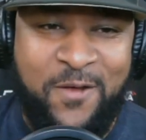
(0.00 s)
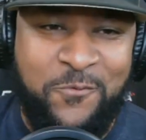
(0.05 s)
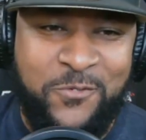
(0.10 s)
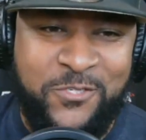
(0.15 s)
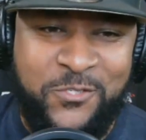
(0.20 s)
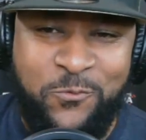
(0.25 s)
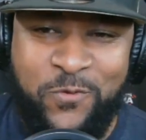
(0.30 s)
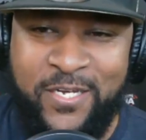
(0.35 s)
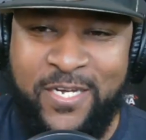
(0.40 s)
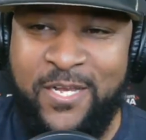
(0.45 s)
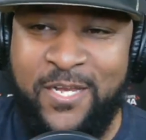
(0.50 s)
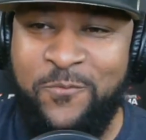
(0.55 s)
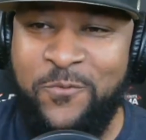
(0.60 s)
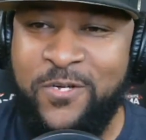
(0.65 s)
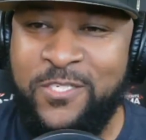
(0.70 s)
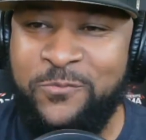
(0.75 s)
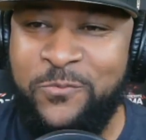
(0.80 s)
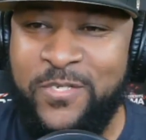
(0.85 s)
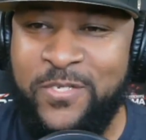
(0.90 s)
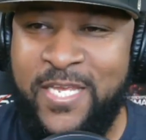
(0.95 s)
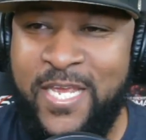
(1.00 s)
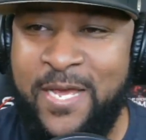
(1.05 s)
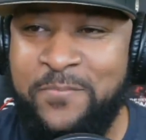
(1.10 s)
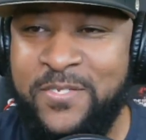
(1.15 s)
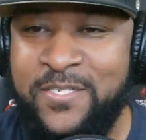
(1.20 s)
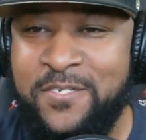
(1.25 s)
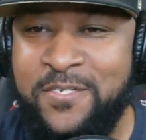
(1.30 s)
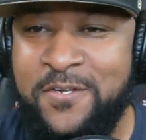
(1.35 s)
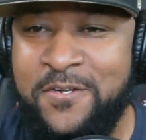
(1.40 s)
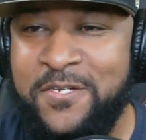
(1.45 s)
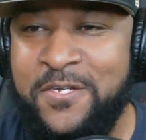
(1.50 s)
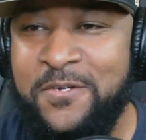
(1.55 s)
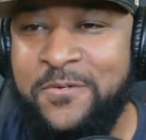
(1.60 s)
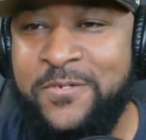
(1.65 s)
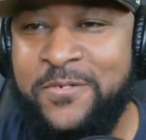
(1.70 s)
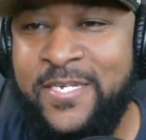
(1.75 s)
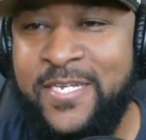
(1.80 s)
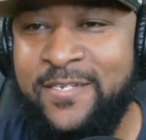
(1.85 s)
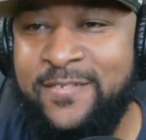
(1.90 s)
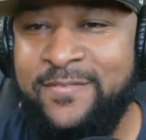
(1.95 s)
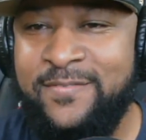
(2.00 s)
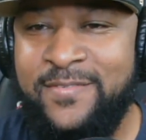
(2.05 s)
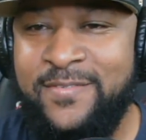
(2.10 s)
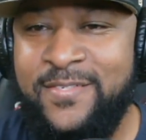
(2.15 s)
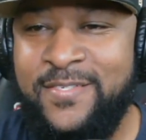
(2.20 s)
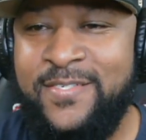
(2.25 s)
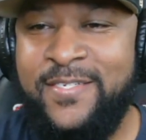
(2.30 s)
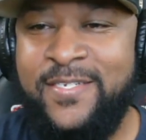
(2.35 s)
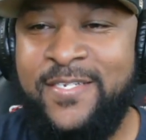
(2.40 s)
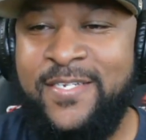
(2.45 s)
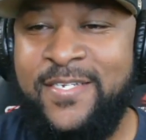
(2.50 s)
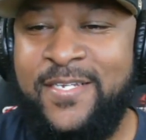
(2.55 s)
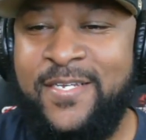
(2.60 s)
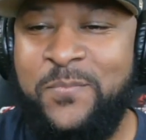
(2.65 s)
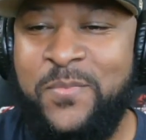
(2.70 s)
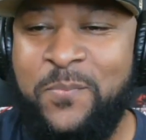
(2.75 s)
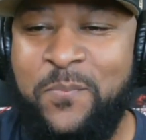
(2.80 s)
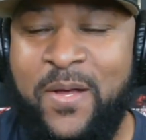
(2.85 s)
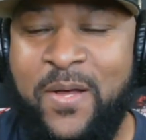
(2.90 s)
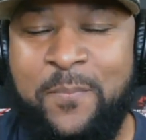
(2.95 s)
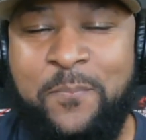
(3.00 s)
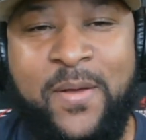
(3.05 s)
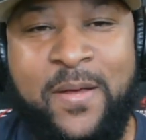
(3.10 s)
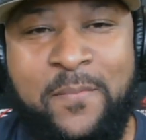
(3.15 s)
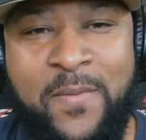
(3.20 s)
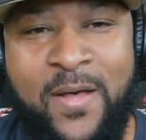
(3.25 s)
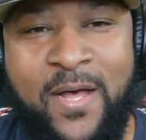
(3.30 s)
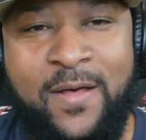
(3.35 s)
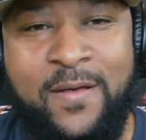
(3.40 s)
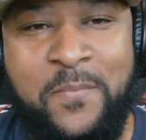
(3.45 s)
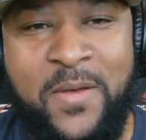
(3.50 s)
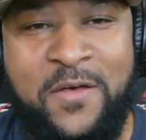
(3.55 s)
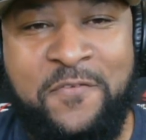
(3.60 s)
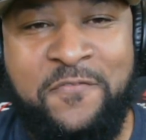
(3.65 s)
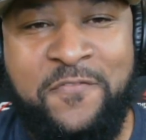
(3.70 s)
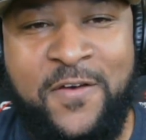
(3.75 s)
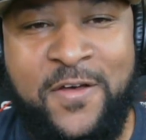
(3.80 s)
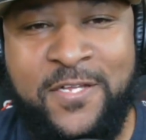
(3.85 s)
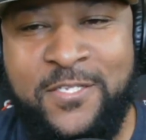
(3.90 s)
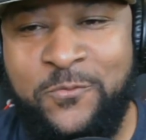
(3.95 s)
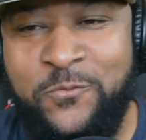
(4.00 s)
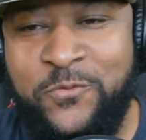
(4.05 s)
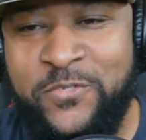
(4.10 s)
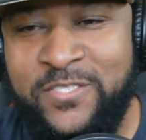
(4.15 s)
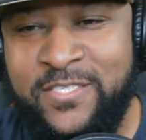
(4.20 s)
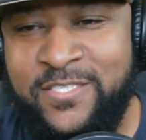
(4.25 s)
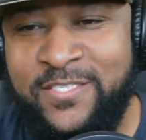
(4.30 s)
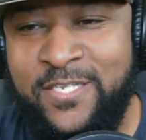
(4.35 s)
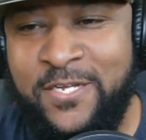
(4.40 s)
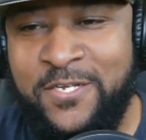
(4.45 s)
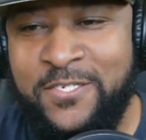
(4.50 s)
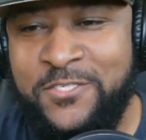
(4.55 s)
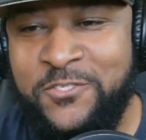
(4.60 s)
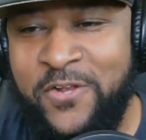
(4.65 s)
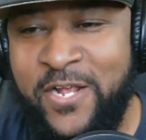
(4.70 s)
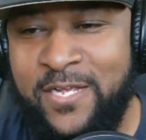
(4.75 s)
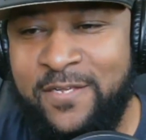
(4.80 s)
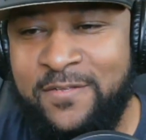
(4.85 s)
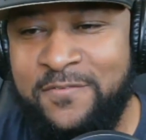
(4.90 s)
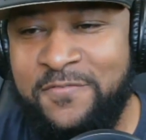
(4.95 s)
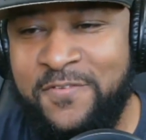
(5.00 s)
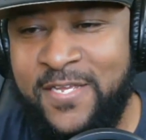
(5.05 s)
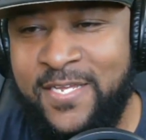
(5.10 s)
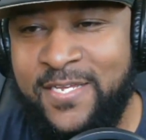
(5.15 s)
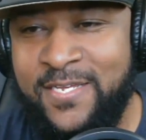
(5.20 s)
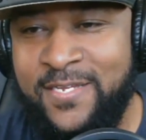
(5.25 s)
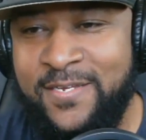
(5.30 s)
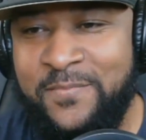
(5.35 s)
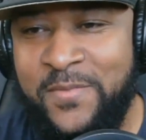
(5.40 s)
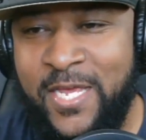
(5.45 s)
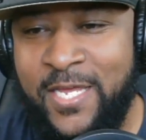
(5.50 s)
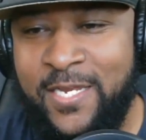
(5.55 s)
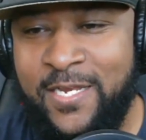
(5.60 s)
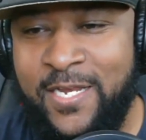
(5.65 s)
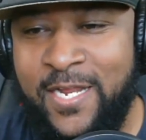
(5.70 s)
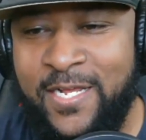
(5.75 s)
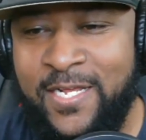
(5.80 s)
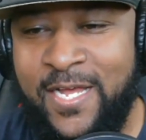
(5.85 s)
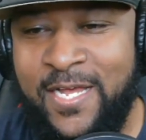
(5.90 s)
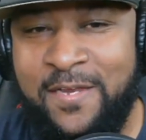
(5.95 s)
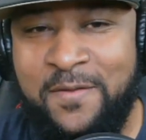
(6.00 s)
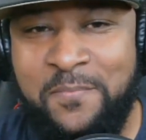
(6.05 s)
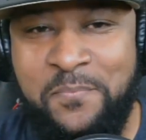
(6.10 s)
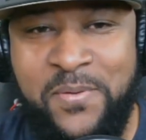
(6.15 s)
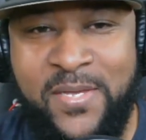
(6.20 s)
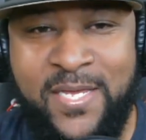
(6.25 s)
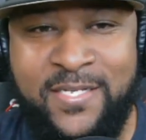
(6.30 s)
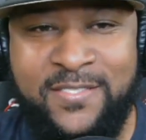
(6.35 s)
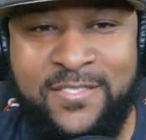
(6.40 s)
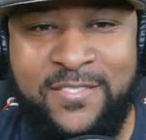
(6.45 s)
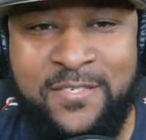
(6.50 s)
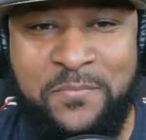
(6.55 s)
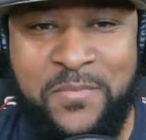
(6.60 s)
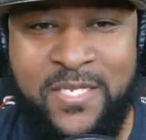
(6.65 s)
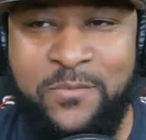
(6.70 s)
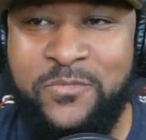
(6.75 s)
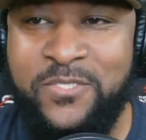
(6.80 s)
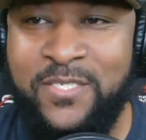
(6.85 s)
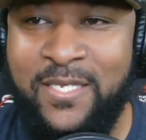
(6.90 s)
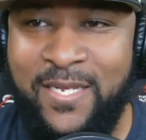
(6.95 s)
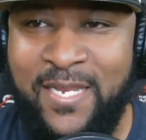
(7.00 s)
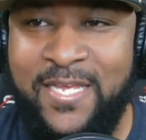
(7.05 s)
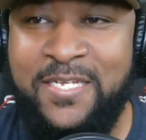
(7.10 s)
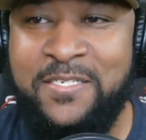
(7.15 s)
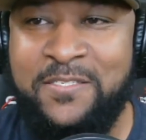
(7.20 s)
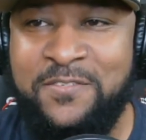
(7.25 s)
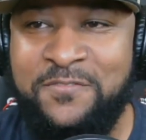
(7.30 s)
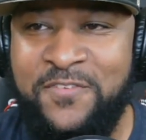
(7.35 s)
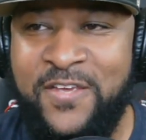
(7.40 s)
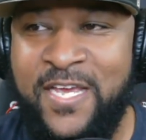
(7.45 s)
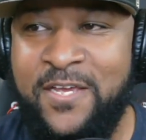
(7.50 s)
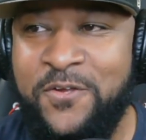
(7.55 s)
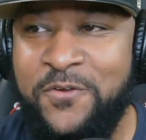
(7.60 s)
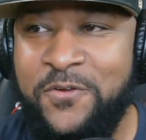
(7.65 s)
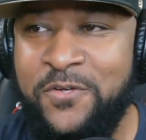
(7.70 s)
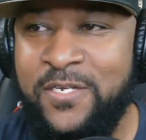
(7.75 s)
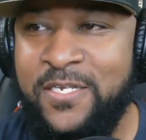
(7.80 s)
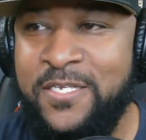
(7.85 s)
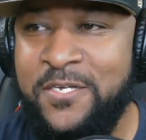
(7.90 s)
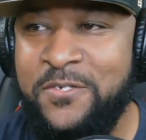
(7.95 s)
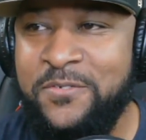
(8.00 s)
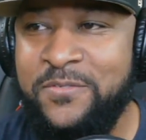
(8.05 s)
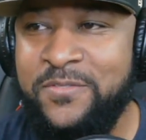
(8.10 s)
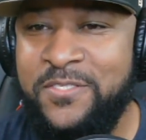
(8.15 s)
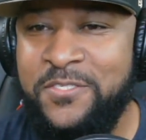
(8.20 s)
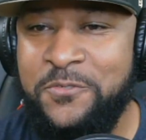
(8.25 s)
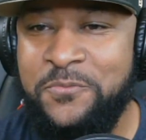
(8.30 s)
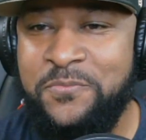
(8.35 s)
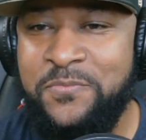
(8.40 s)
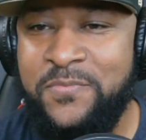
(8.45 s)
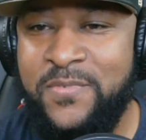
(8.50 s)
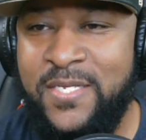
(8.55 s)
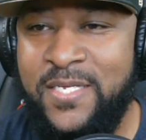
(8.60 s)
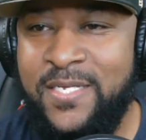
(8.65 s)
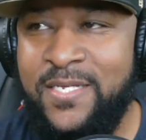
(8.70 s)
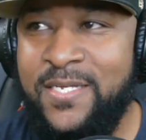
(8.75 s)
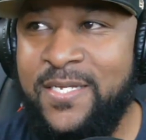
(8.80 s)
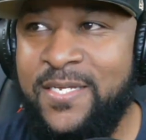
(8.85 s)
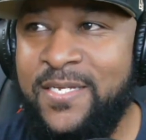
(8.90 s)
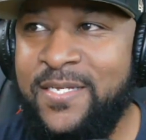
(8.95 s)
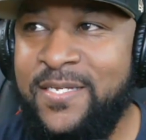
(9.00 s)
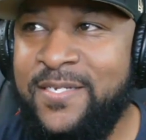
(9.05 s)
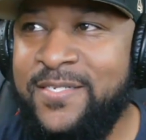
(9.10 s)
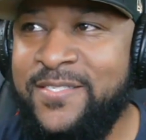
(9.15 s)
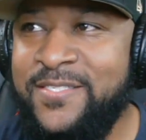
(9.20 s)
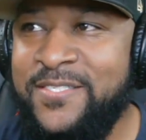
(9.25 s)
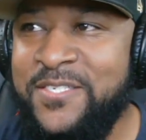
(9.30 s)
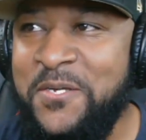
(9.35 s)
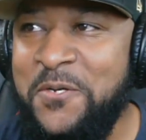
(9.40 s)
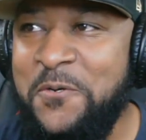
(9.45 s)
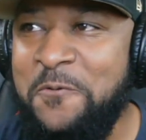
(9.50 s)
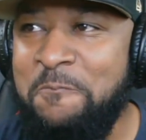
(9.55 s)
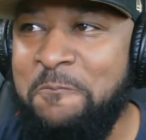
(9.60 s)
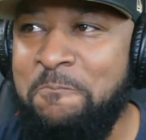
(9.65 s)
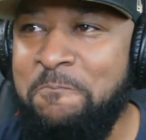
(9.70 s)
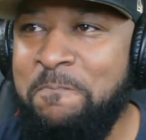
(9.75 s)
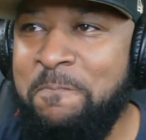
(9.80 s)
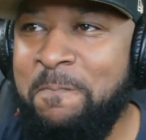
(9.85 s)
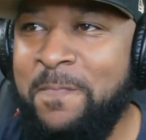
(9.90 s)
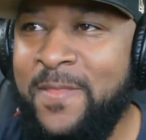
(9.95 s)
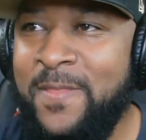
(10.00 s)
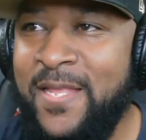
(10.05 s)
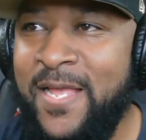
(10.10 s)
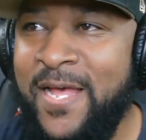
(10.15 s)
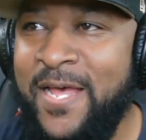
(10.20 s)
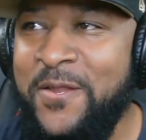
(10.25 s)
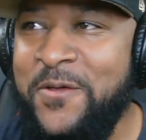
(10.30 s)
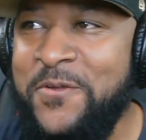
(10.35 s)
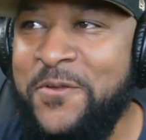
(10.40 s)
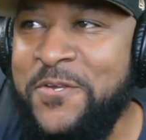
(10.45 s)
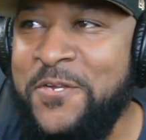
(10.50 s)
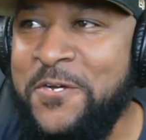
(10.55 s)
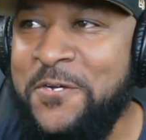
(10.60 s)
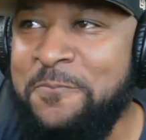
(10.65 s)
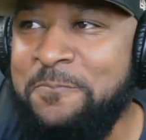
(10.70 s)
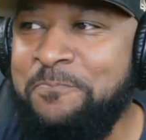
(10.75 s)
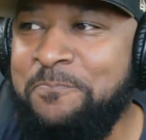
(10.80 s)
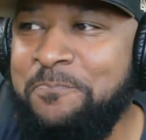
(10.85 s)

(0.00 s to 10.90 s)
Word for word: which one that was with Captain Kirk on there. But my my my father was a Star Trek fan, man, and that kind of passed to me. He was a Lakers fan early on too. So I don't know.